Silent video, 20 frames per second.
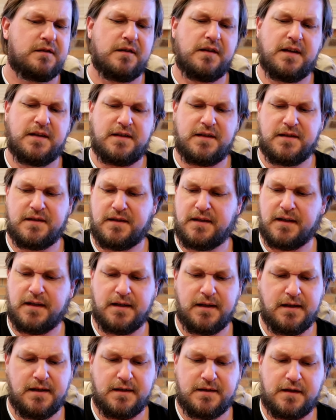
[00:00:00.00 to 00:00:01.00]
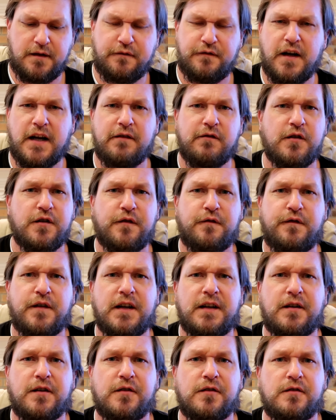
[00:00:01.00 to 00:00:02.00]
so this is it's the Favorite
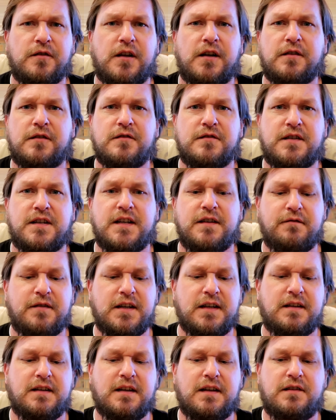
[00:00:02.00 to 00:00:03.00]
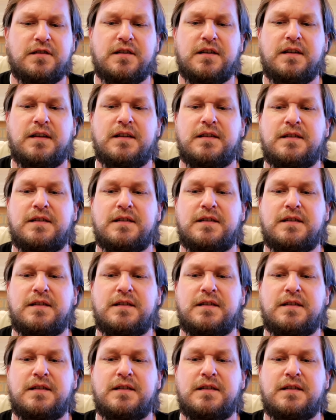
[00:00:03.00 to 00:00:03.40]
Defender Lunkers TV edition.